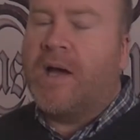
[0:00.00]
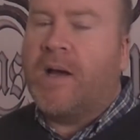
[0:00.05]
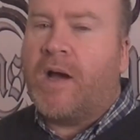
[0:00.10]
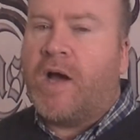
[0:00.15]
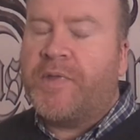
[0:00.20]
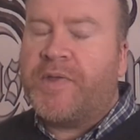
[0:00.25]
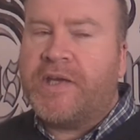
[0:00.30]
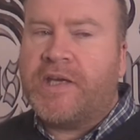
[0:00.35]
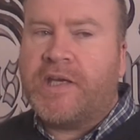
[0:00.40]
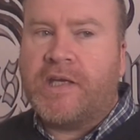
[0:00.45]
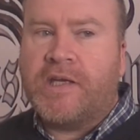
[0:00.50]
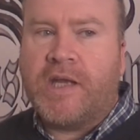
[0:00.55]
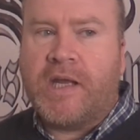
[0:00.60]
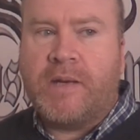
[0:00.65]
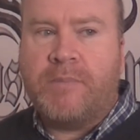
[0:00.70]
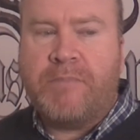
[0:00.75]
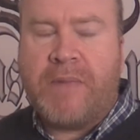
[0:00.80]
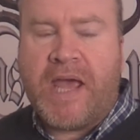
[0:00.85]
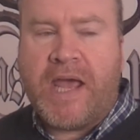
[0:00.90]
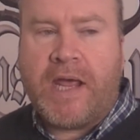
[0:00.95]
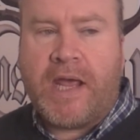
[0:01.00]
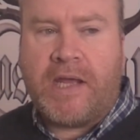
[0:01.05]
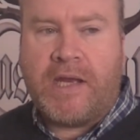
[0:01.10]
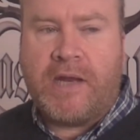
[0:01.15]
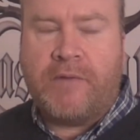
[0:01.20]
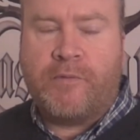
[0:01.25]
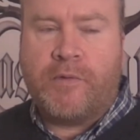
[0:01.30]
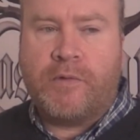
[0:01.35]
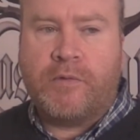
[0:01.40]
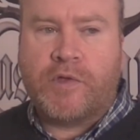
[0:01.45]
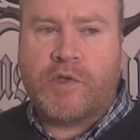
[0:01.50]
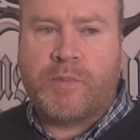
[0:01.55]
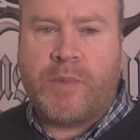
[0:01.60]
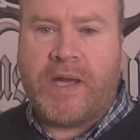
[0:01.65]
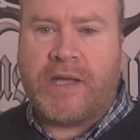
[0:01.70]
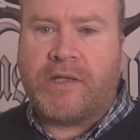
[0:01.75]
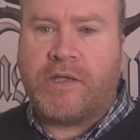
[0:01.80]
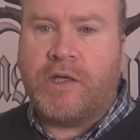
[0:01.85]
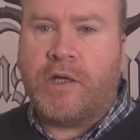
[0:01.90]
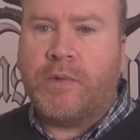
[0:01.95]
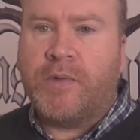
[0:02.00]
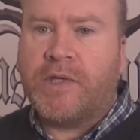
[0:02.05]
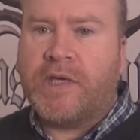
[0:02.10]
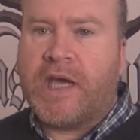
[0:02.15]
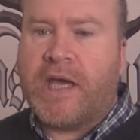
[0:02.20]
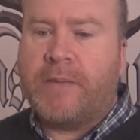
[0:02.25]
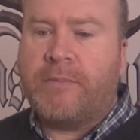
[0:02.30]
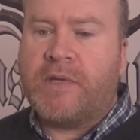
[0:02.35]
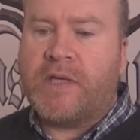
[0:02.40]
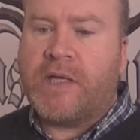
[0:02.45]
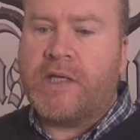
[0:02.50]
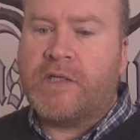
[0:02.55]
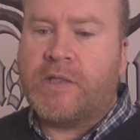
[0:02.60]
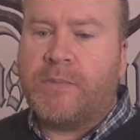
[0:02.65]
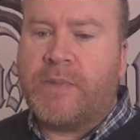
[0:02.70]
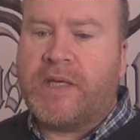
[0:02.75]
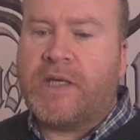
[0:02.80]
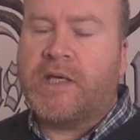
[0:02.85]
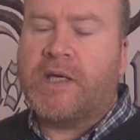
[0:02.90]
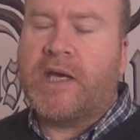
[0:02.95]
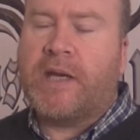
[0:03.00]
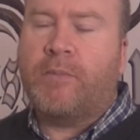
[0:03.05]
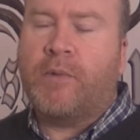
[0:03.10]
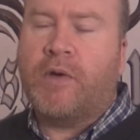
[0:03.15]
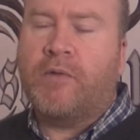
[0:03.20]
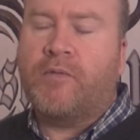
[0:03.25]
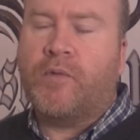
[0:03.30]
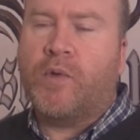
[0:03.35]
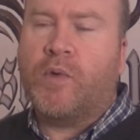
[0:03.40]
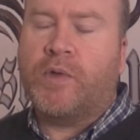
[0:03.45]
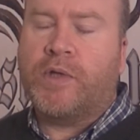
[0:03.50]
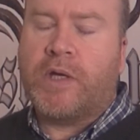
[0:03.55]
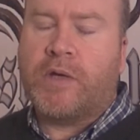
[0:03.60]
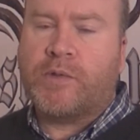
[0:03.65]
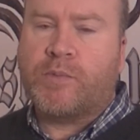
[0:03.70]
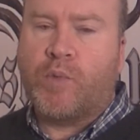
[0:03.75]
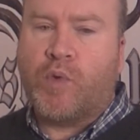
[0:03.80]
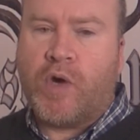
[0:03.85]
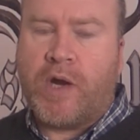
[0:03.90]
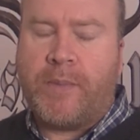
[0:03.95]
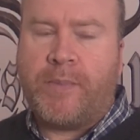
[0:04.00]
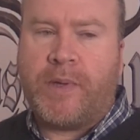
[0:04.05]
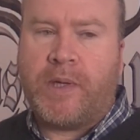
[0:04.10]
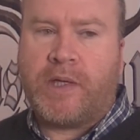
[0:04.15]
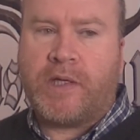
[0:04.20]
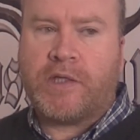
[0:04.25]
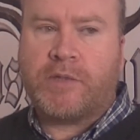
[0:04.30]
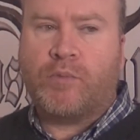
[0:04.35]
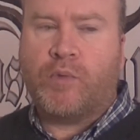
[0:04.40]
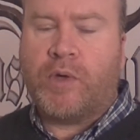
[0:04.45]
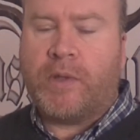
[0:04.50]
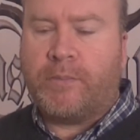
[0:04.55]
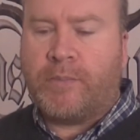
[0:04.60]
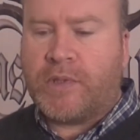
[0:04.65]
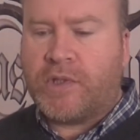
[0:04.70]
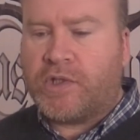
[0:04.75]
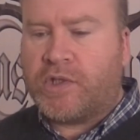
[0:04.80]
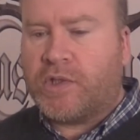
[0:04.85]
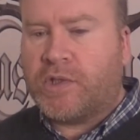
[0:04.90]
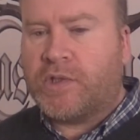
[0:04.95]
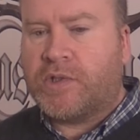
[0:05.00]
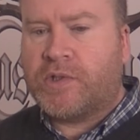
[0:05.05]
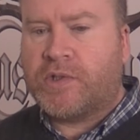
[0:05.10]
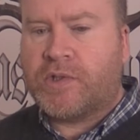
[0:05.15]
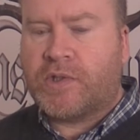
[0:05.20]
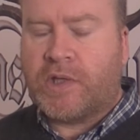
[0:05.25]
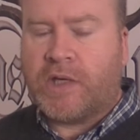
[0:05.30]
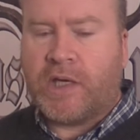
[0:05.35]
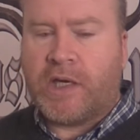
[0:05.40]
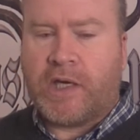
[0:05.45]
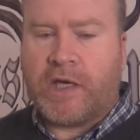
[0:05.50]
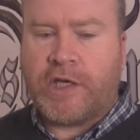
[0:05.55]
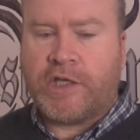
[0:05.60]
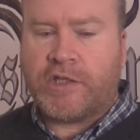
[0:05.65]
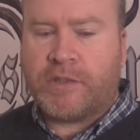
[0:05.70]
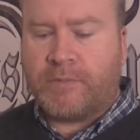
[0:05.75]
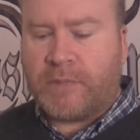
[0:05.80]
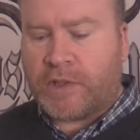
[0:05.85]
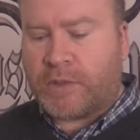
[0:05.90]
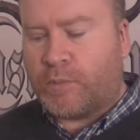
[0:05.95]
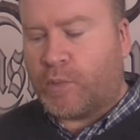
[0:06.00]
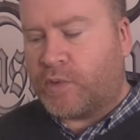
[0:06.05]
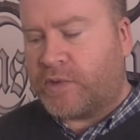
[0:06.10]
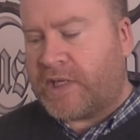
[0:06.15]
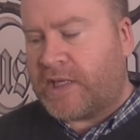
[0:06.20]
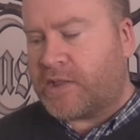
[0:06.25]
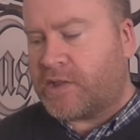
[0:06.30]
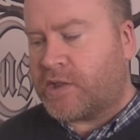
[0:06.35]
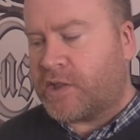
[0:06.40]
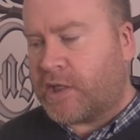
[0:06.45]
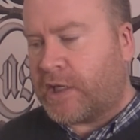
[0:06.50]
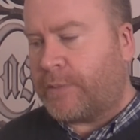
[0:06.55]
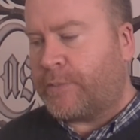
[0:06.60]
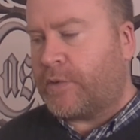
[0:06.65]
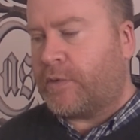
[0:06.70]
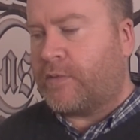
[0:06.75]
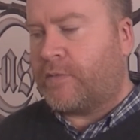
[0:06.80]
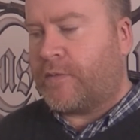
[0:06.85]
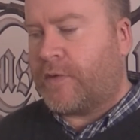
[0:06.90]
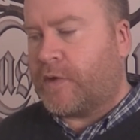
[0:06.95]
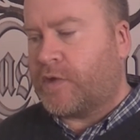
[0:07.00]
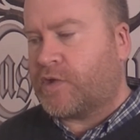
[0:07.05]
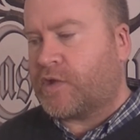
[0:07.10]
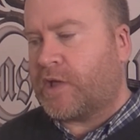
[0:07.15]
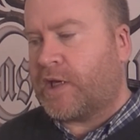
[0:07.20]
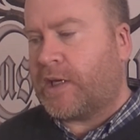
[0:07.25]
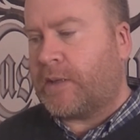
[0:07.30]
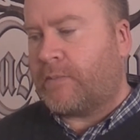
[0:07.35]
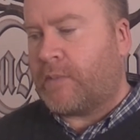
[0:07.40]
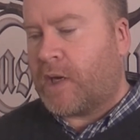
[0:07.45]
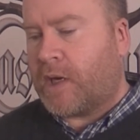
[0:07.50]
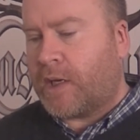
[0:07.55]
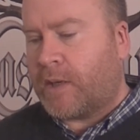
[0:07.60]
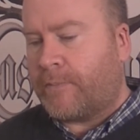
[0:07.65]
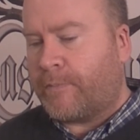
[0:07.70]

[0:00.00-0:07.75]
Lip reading: I think in every respect, the game is a bigger game overall. It's more epic, it's more ambitious, it's a much more denser game than the first game.